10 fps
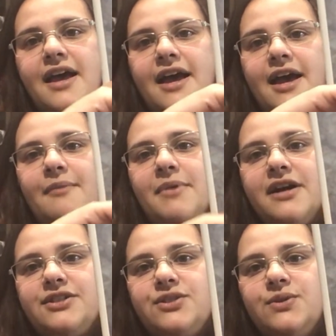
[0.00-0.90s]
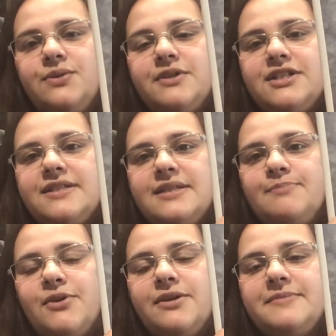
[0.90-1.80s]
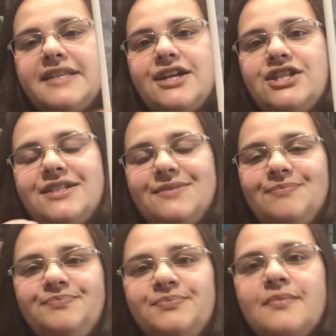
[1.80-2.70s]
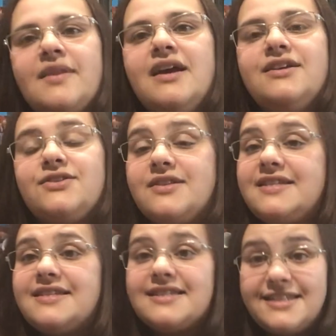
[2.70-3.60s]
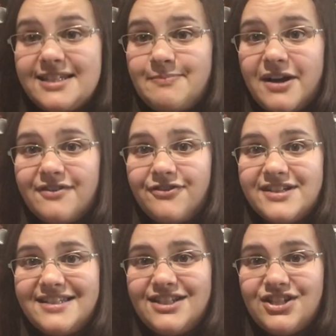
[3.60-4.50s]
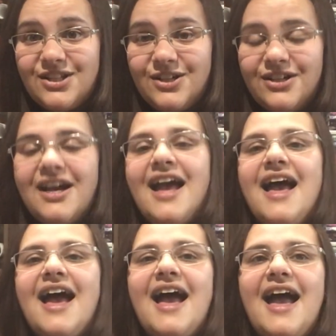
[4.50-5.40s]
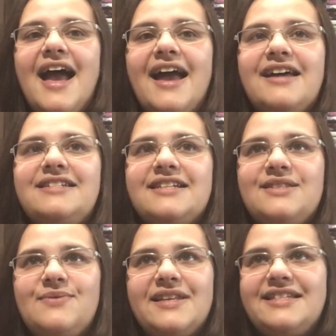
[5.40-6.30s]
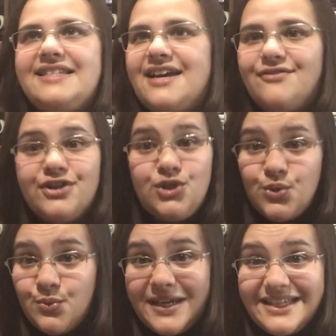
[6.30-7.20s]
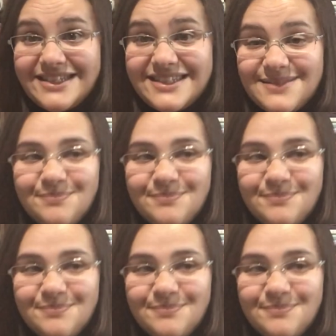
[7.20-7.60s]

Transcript: and part 2, which is this bottom section. So this is a 6-part free stitch along, and it's released every 2 weeks,